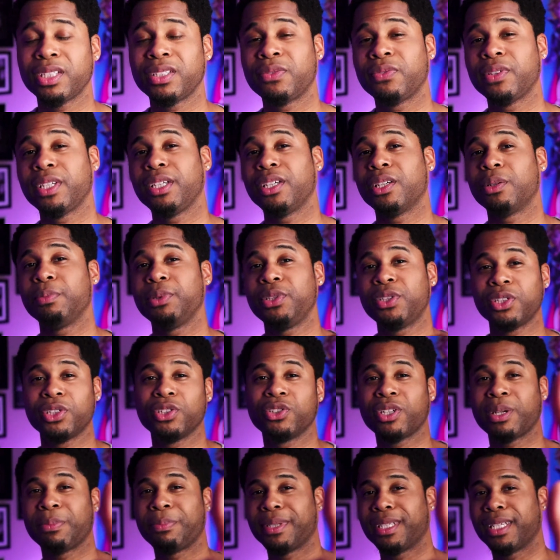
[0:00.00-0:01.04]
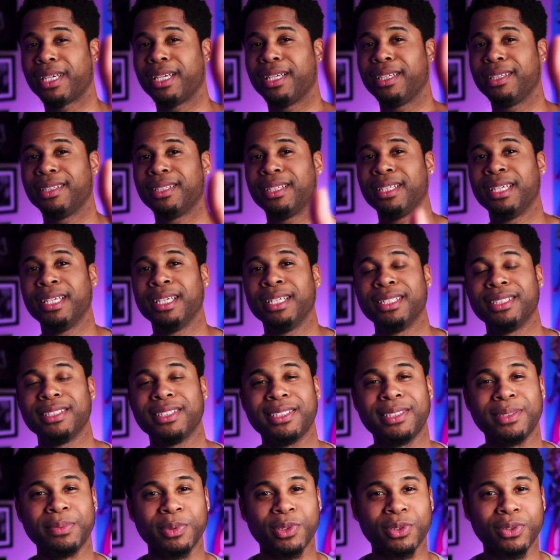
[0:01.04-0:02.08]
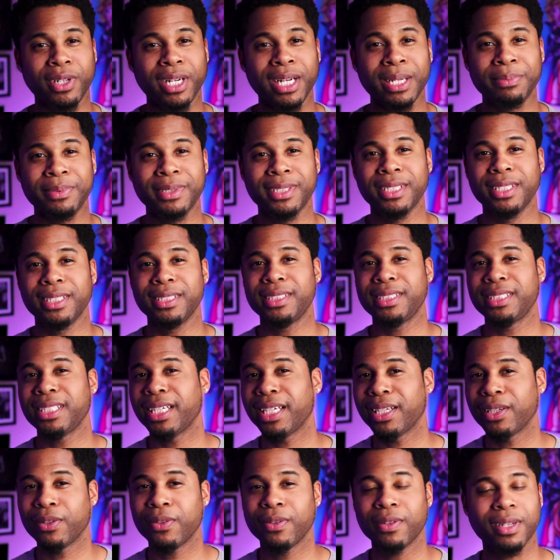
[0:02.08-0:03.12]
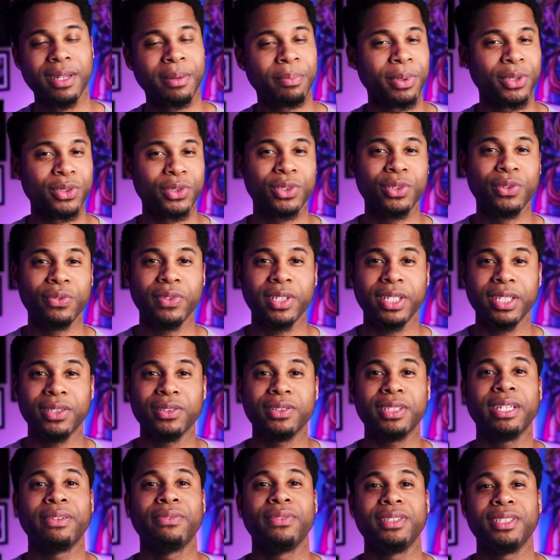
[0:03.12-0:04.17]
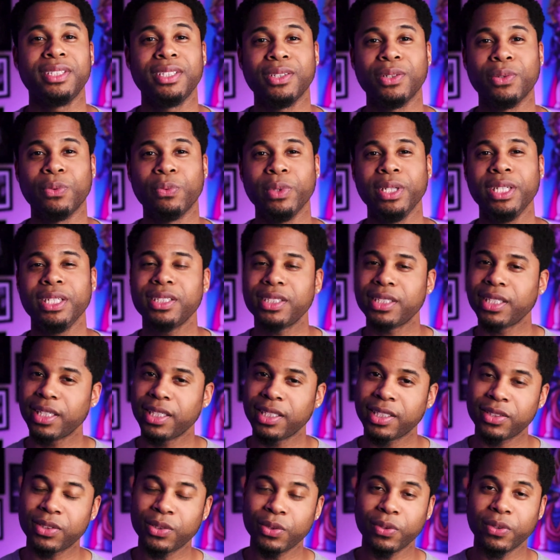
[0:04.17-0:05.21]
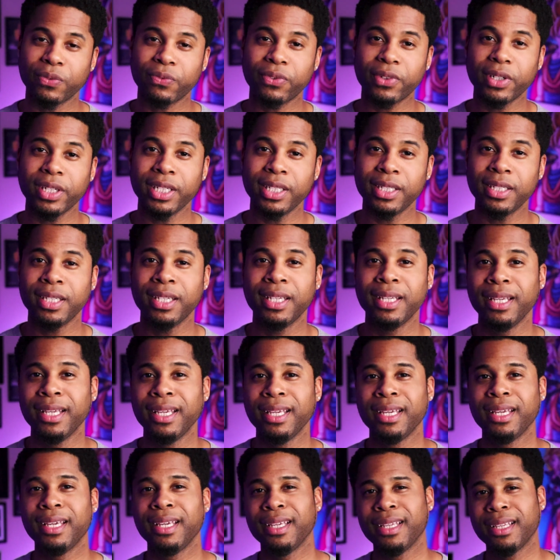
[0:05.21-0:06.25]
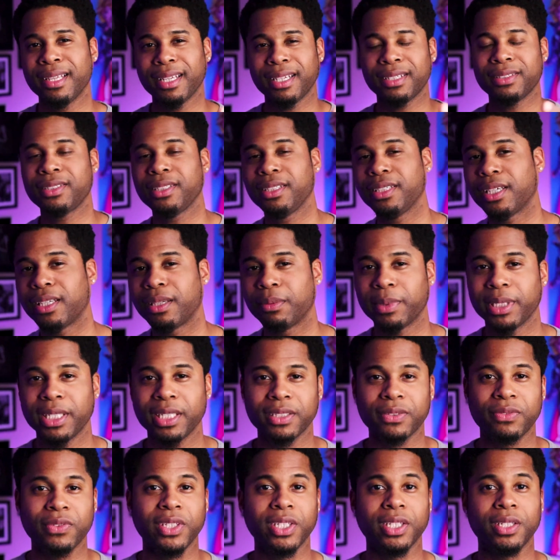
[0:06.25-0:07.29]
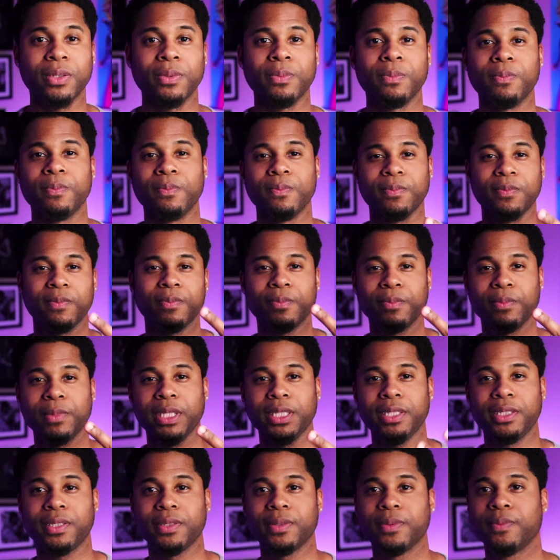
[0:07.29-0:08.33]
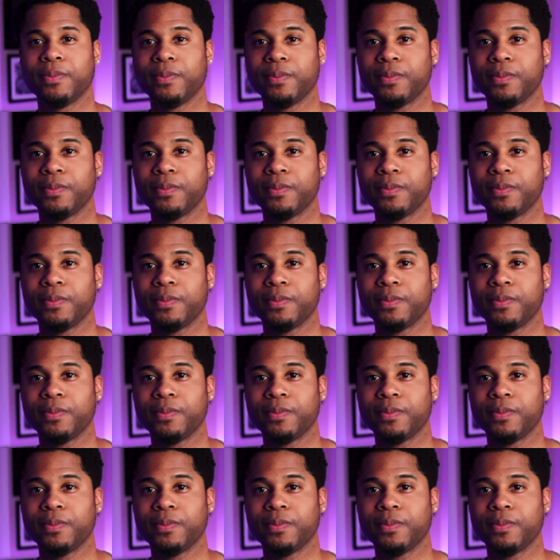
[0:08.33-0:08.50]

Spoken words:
this video, be sure to drop a like, subscribe to the channel. I post new videos every single week. Share this to a friend. I'll see y'all in my next video. Peace.